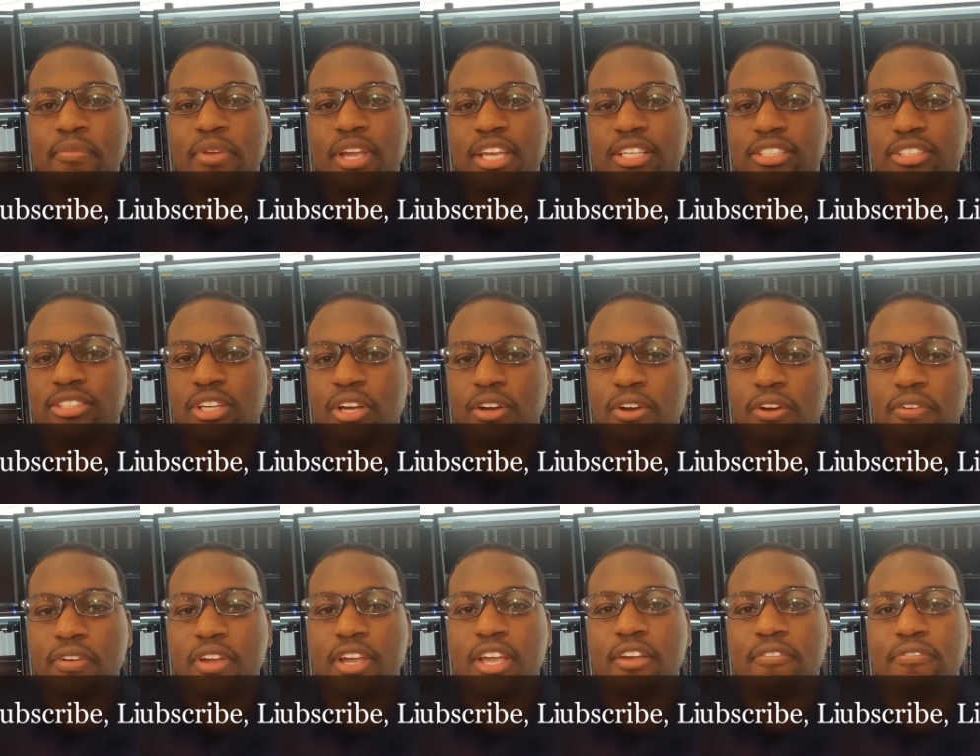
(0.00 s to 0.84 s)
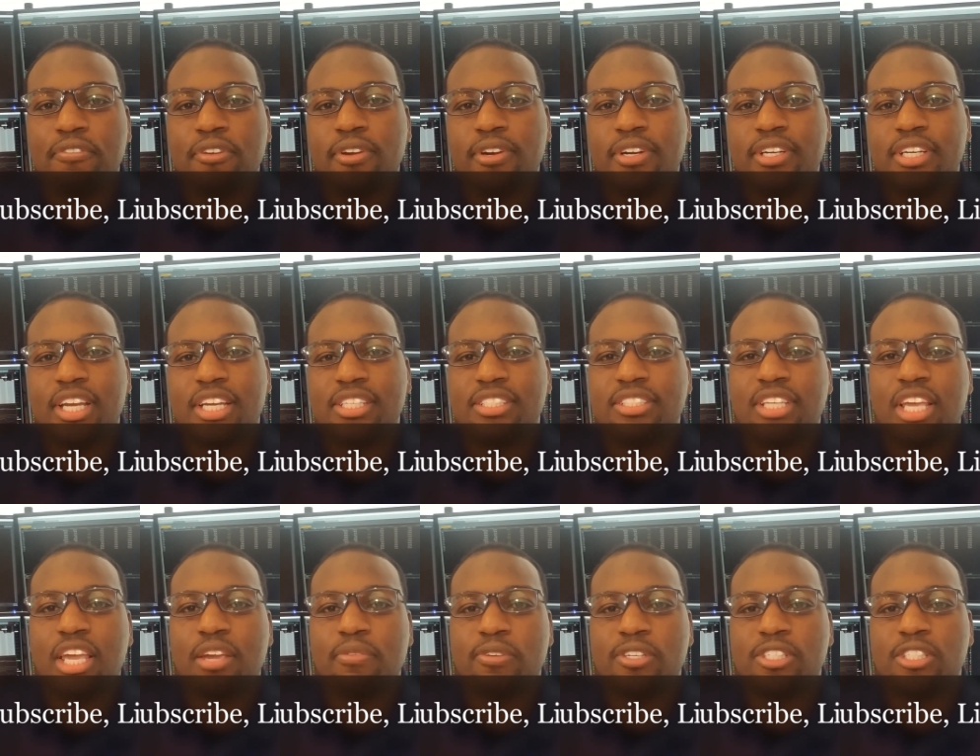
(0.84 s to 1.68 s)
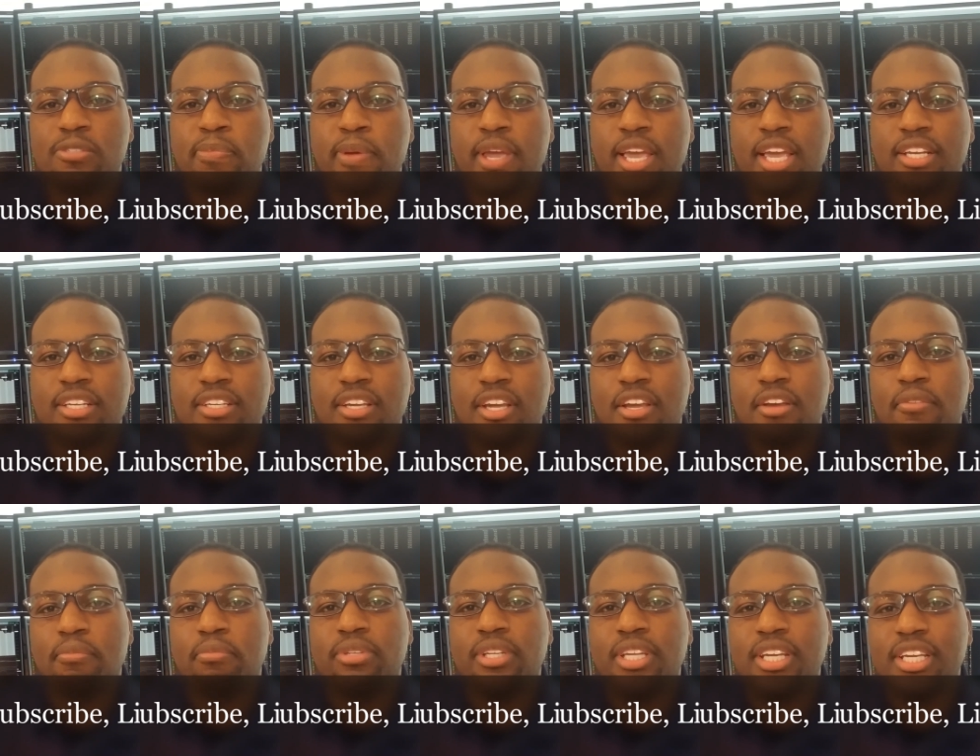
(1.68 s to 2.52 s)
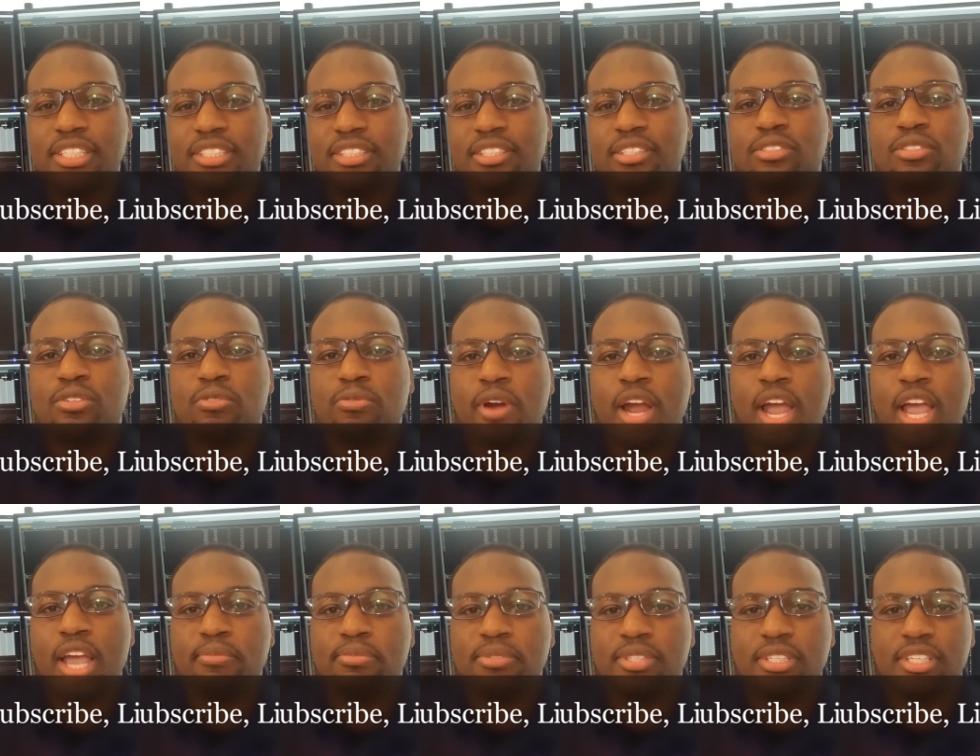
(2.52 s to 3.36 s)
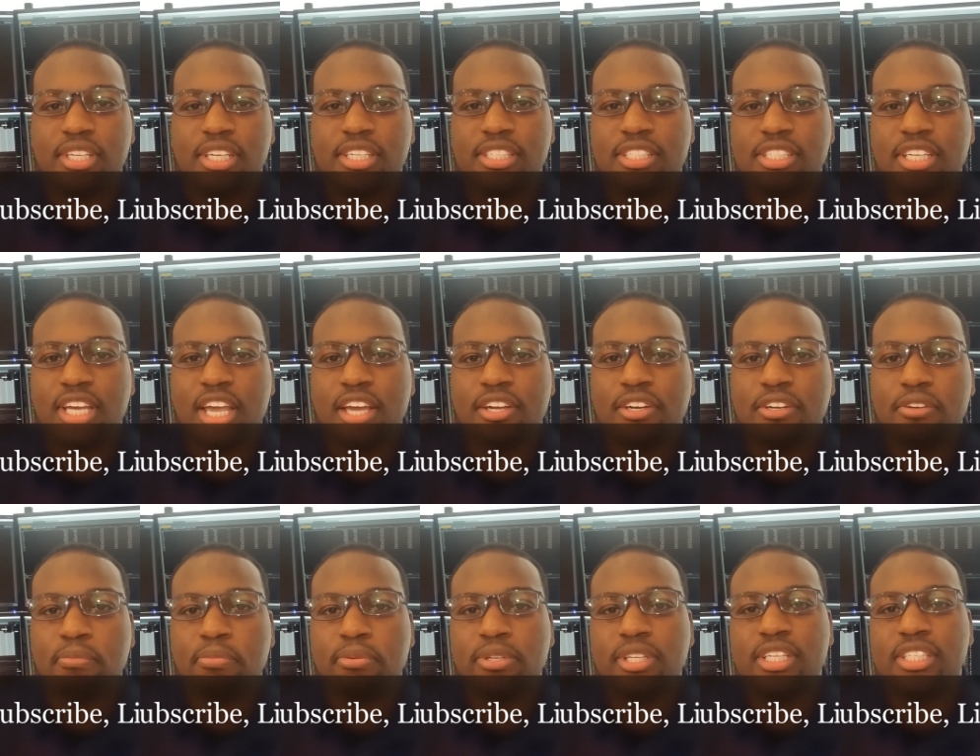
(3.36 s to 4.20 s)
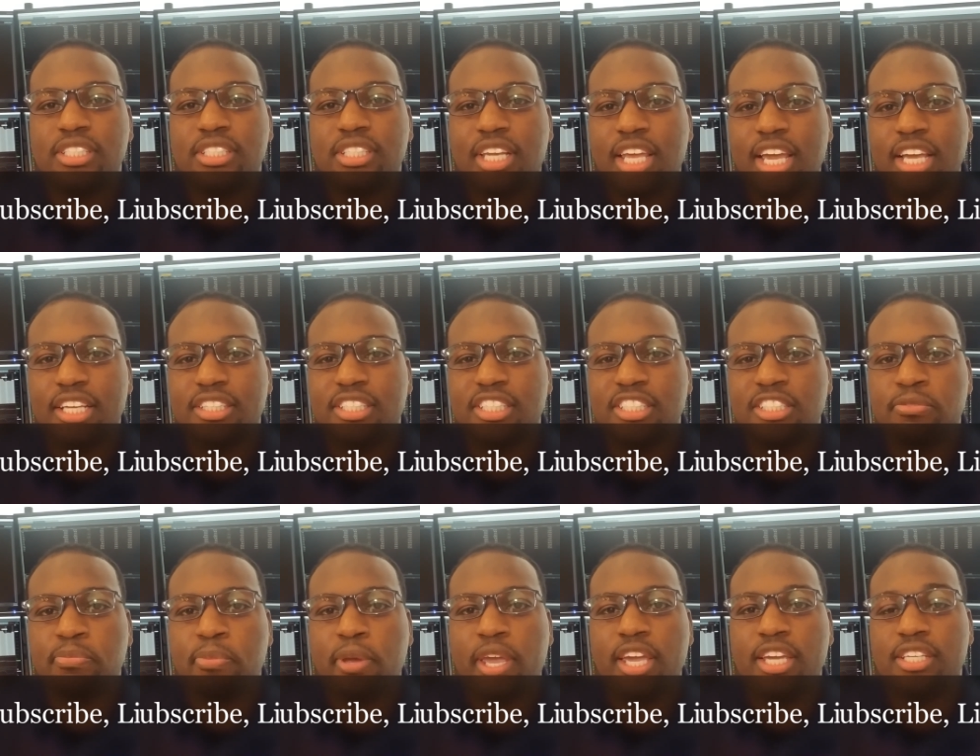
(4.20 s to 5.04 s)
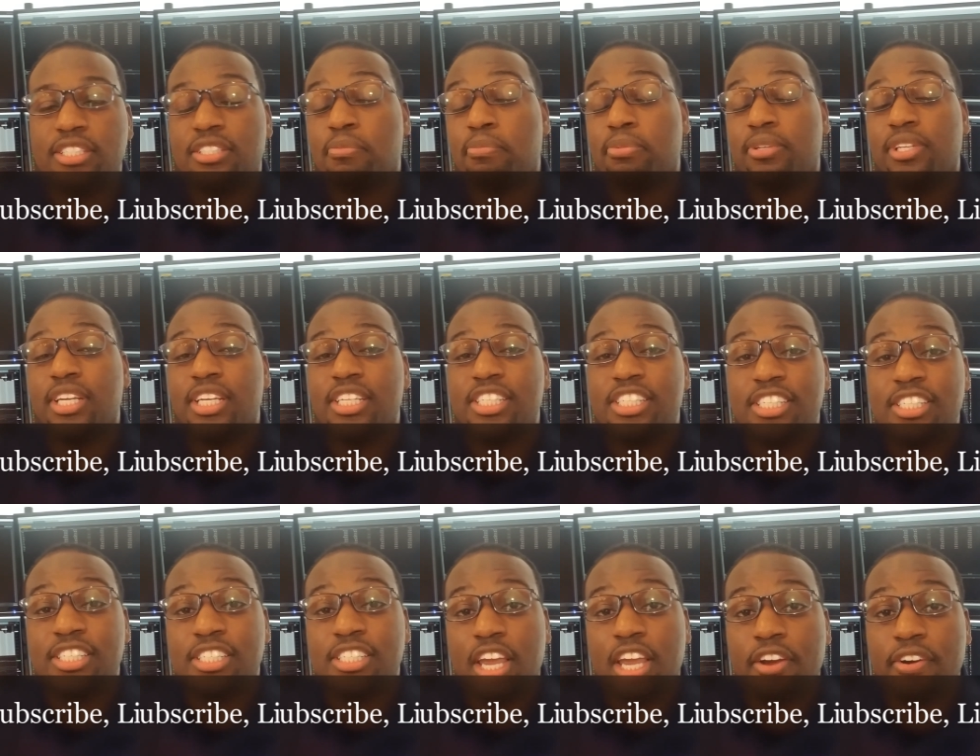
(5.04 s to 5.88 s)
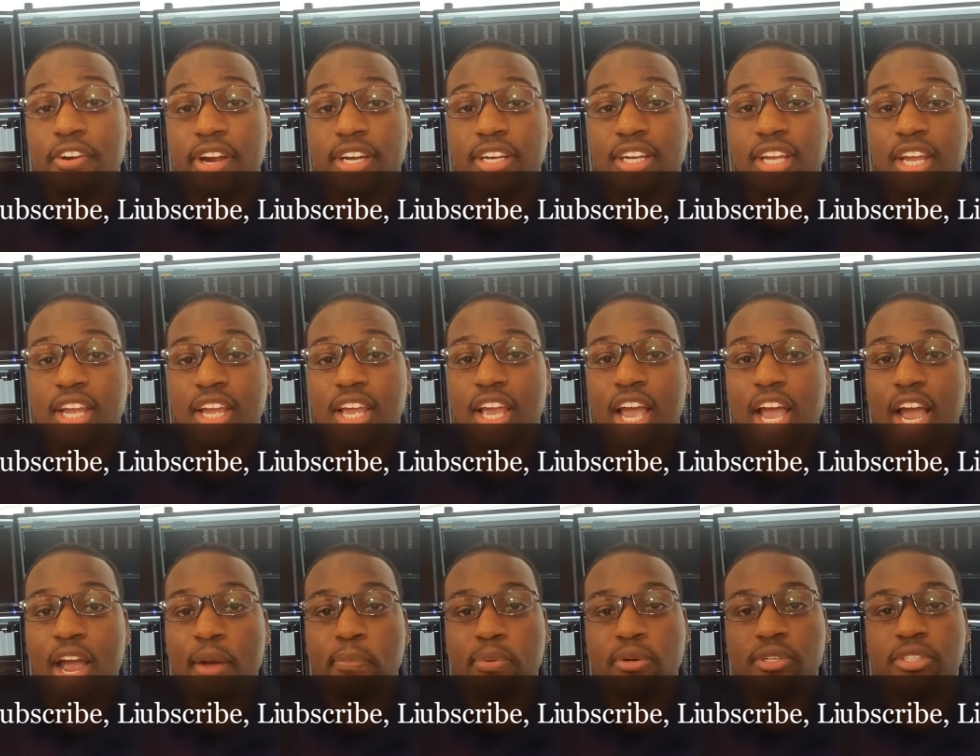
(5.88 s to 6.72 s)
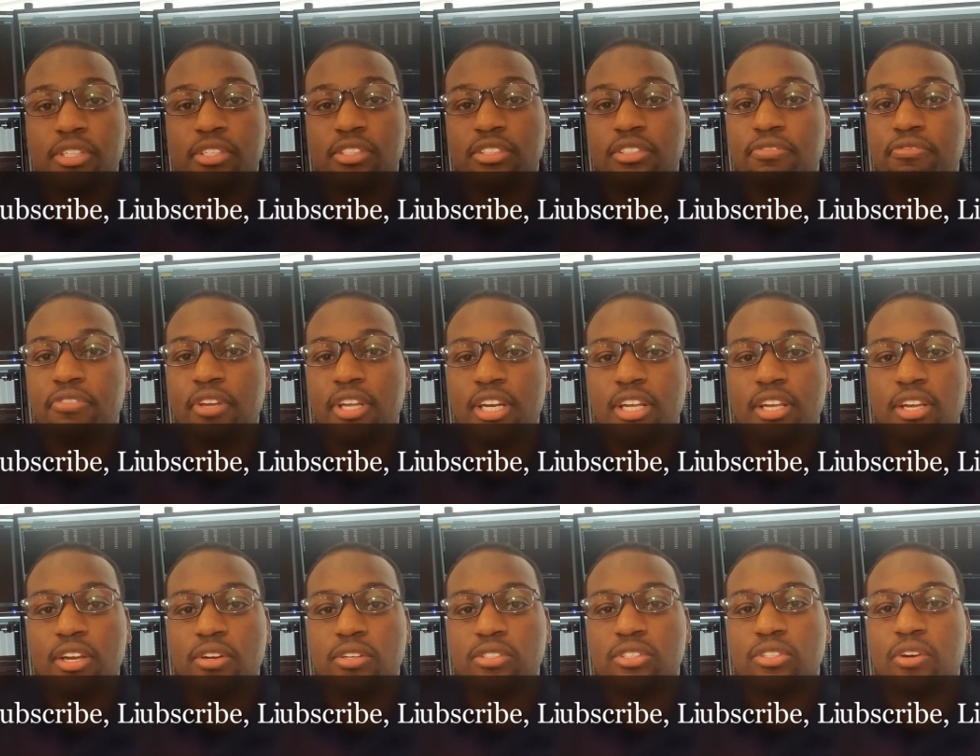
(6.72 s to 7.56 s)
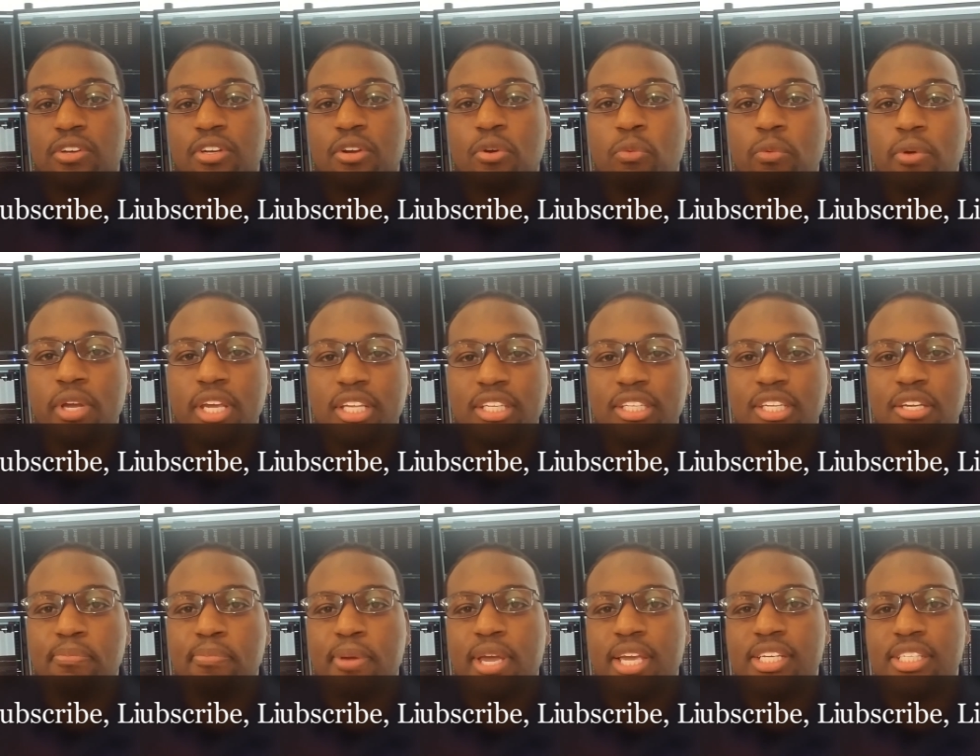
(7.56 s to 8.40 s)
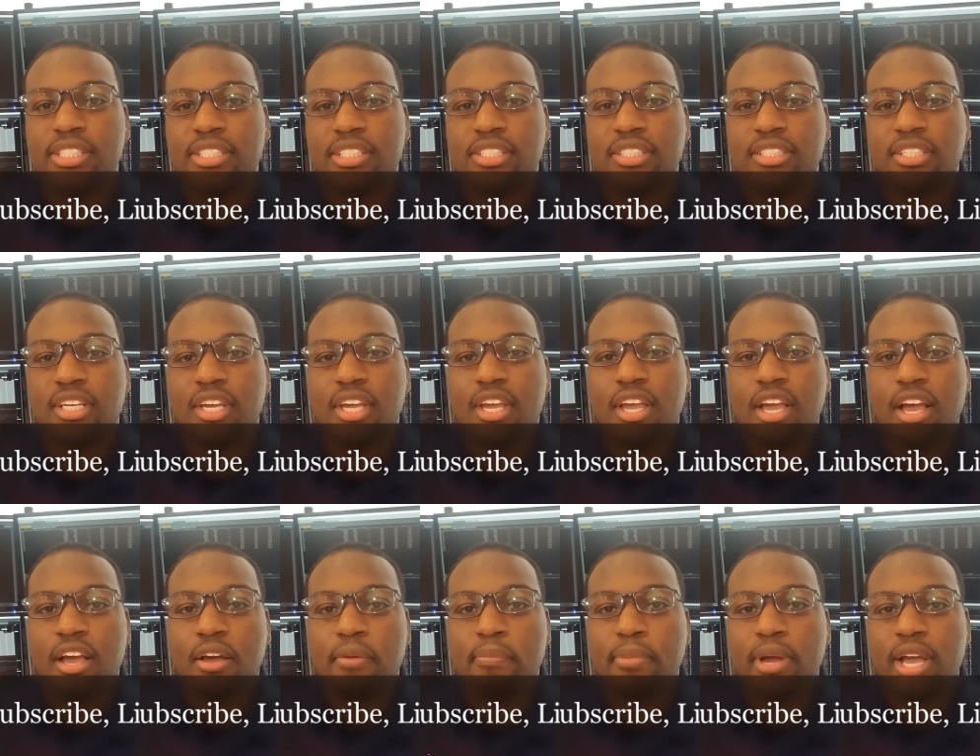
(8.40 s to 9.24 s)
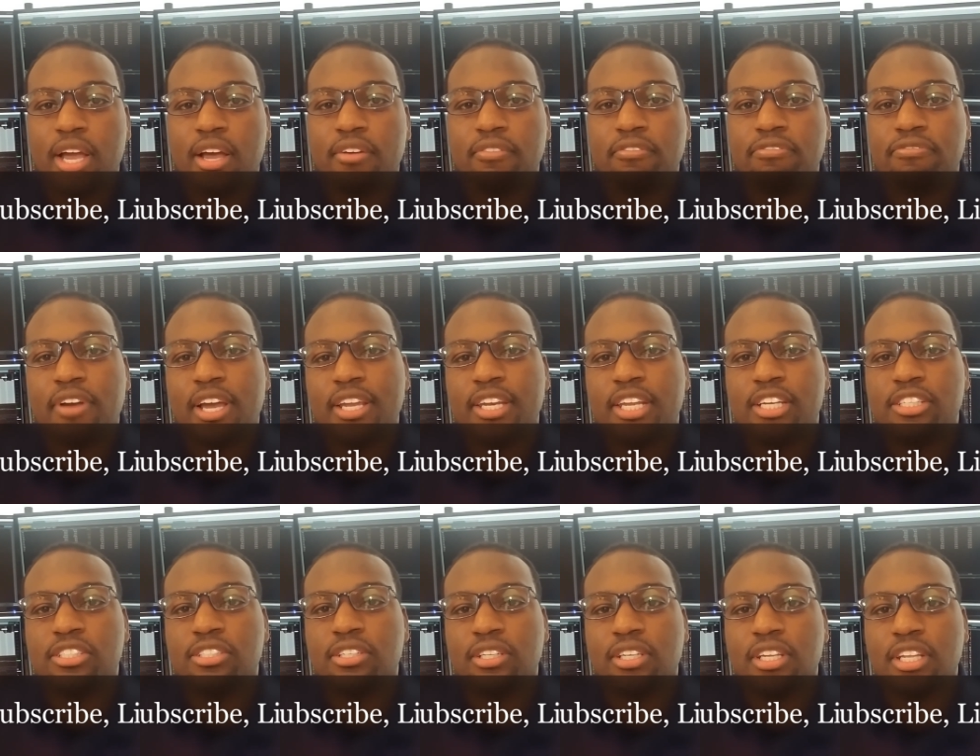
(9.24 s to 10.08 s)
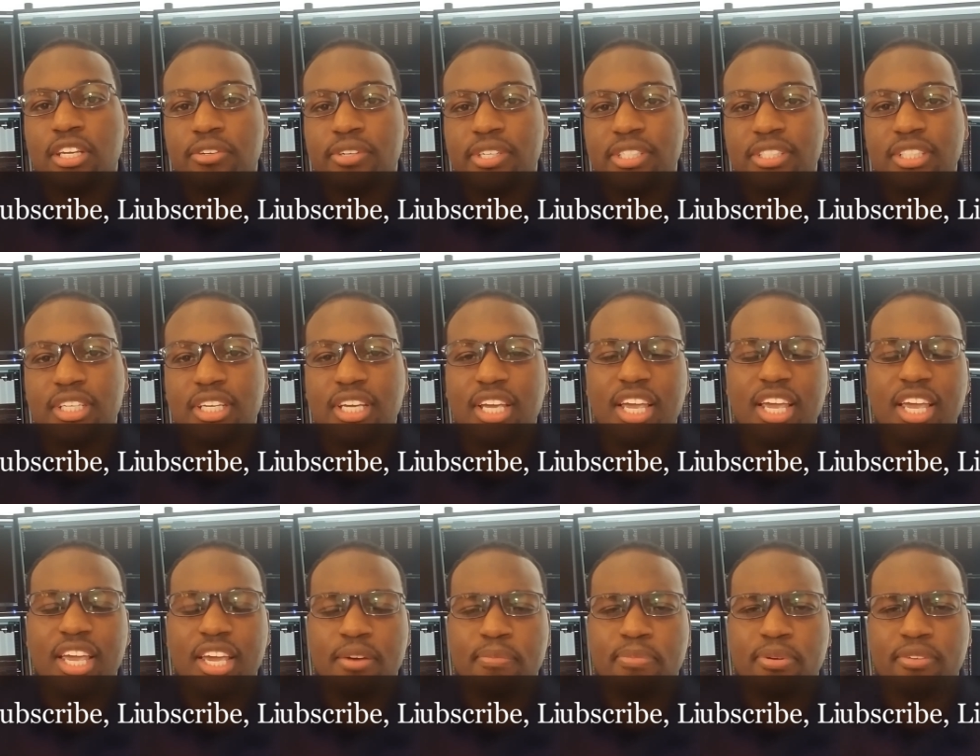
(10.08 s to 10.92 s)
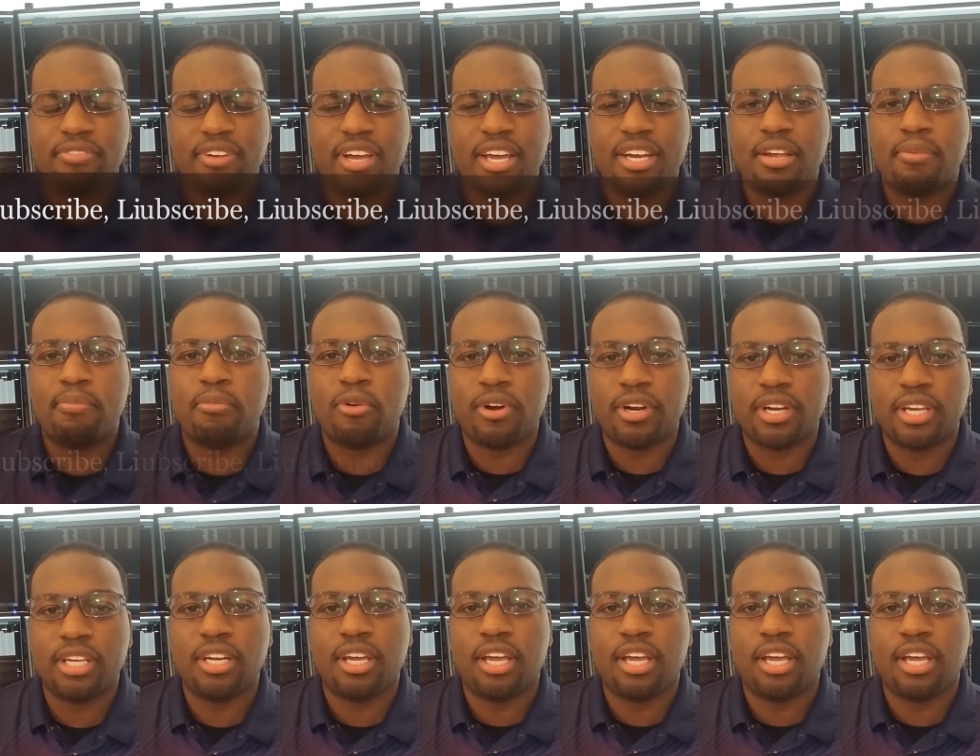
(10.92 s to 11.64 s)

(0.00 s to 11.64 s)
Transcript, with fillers: So if you're in that same respect, please subscribe to this channel, please like this page, and please share it. I produce videos on a weekly basis about financial literacy and providing market